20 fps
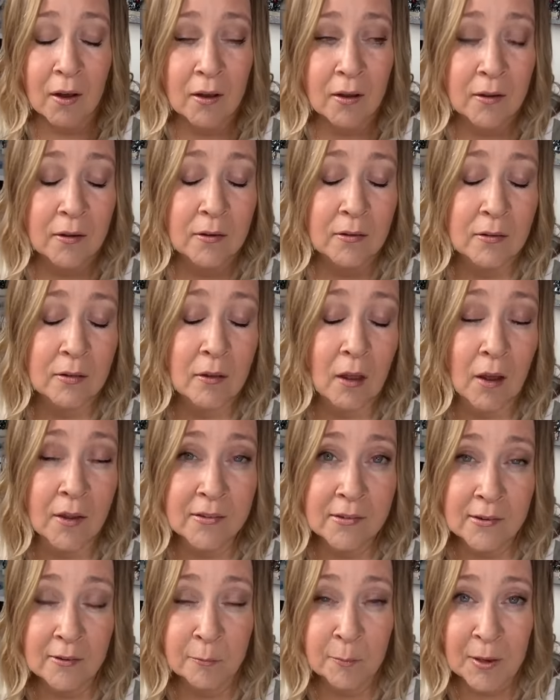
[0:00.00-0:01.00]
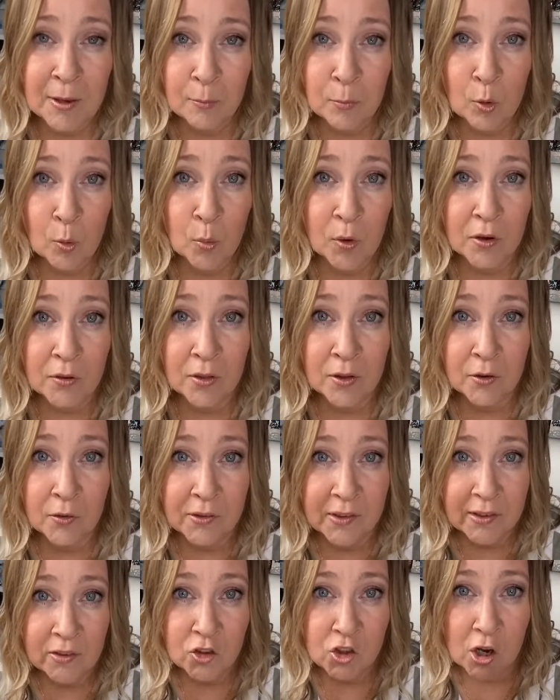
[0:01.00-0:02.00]
lots of people were
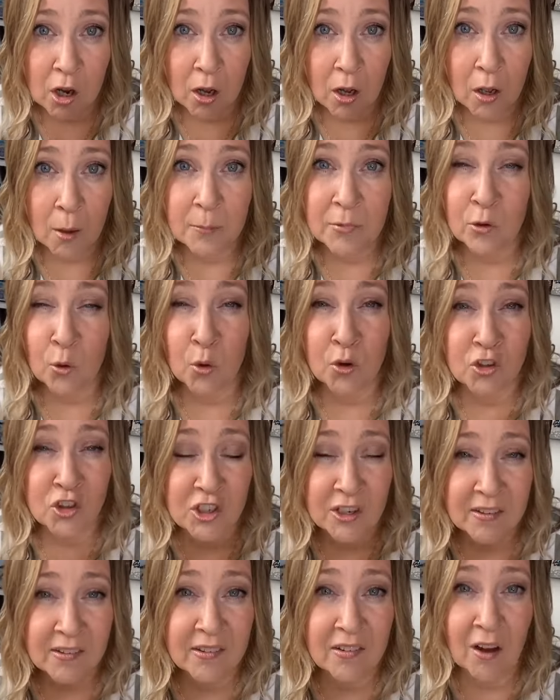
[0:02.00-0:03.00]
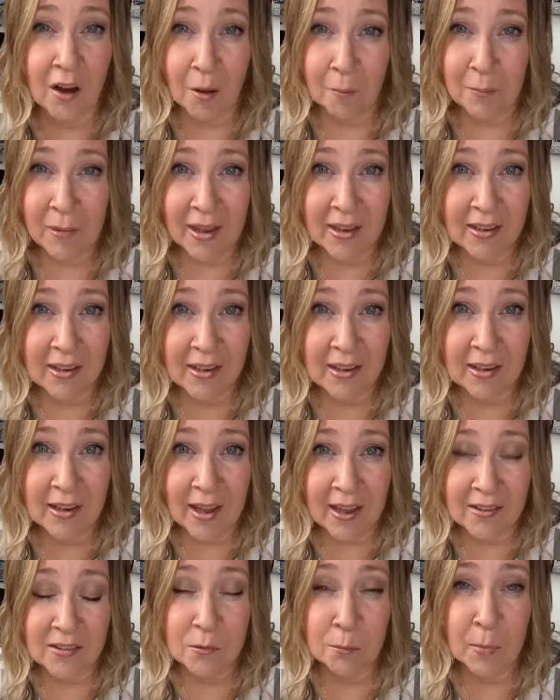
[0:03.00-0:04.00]
losing jobs or just not
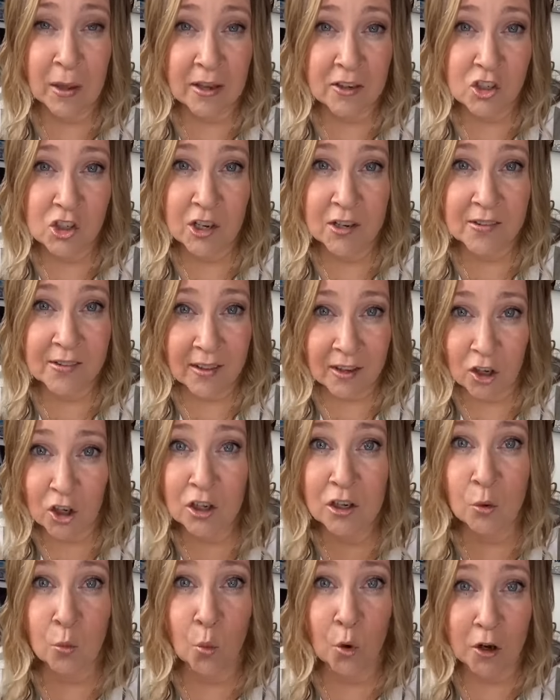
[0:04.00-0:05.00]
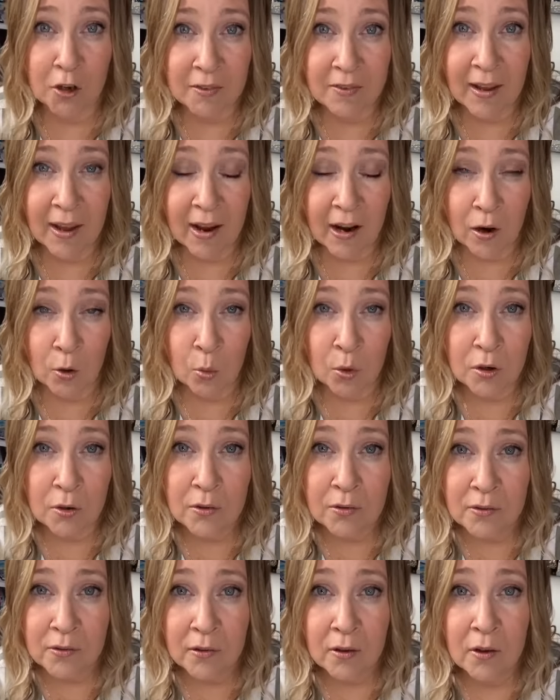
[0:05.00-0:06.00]
making as much because they couldn't work the
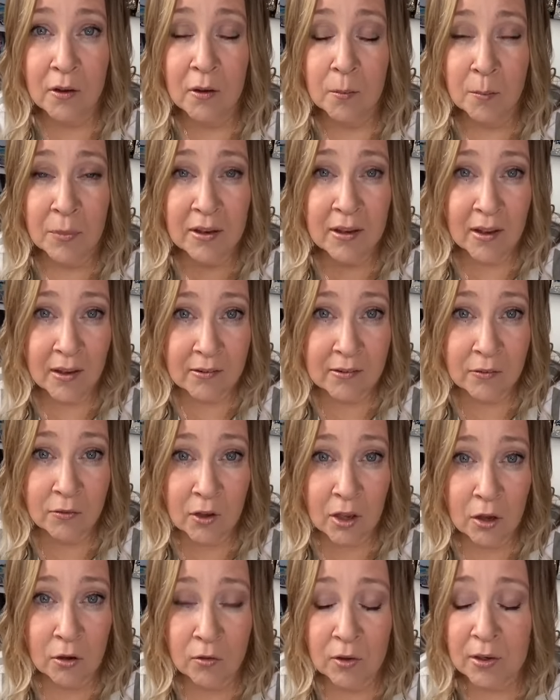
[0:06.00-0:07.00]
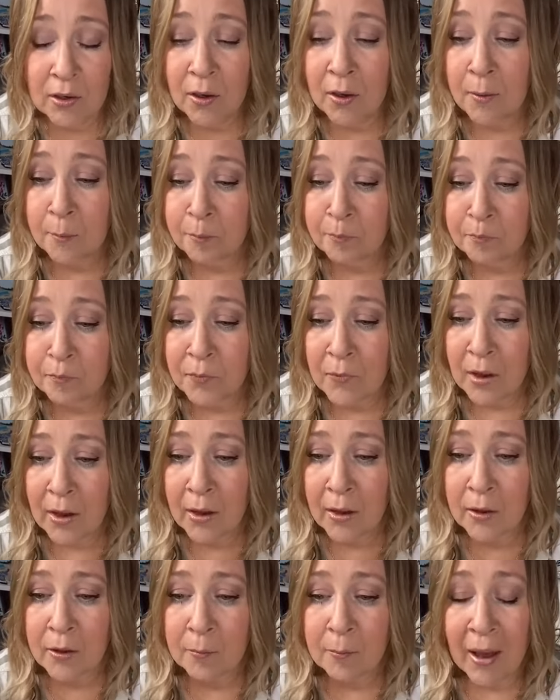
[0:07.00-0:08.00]
hours because of COVID.
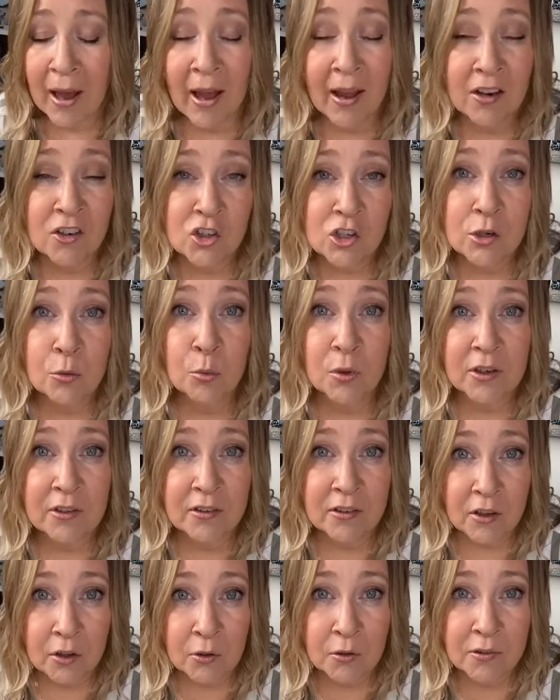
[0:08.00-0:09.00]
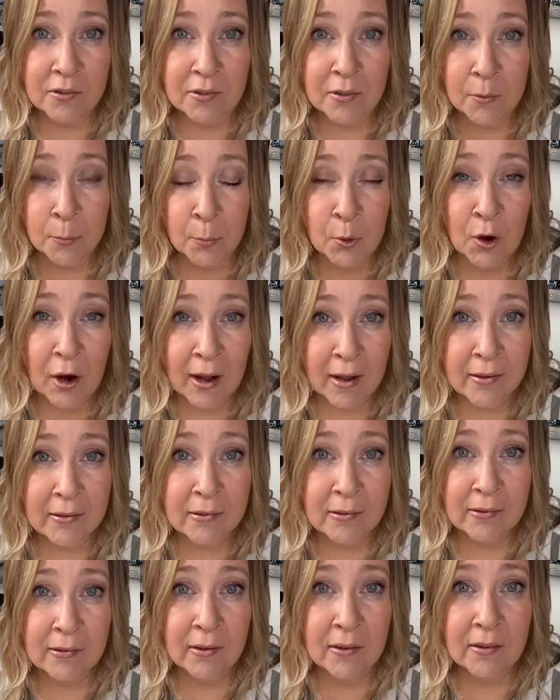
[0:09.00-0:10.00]
I actually reduced the
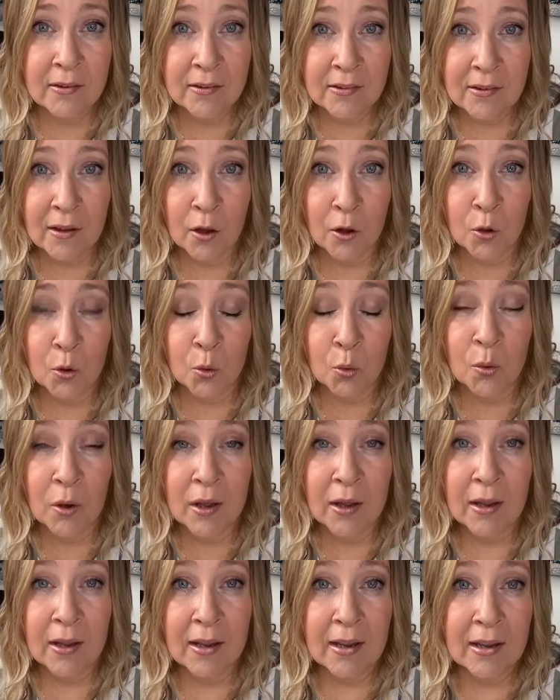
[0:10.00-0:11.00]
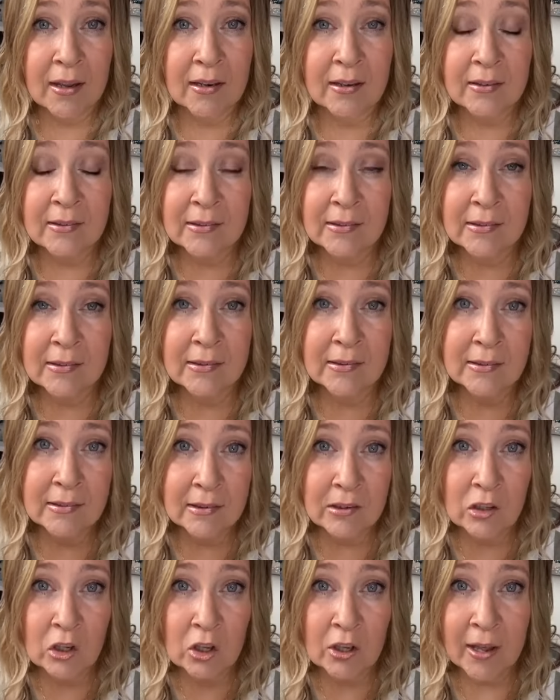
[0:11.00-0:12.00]
price, so it is
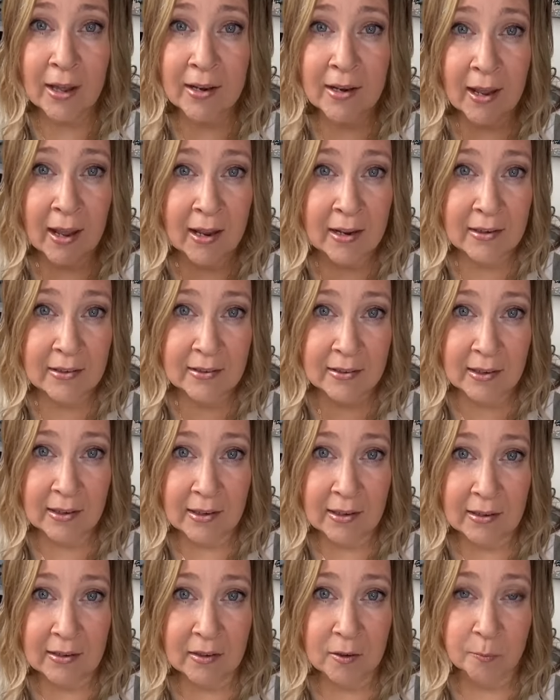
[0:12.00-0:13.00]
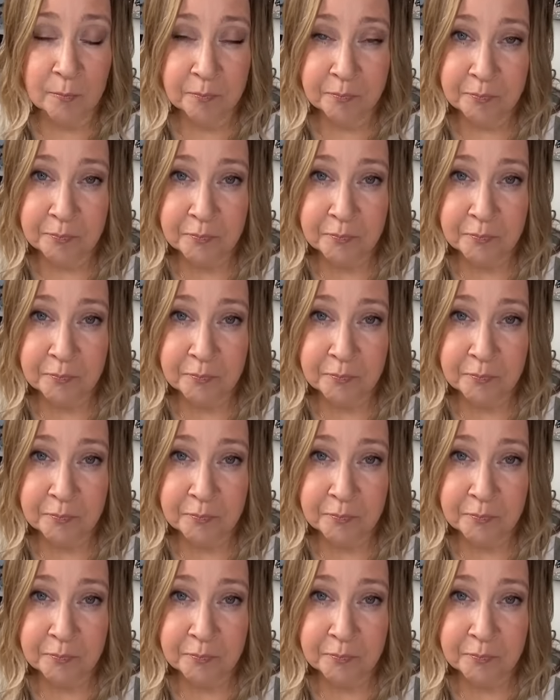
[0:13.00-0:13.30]
still at $18.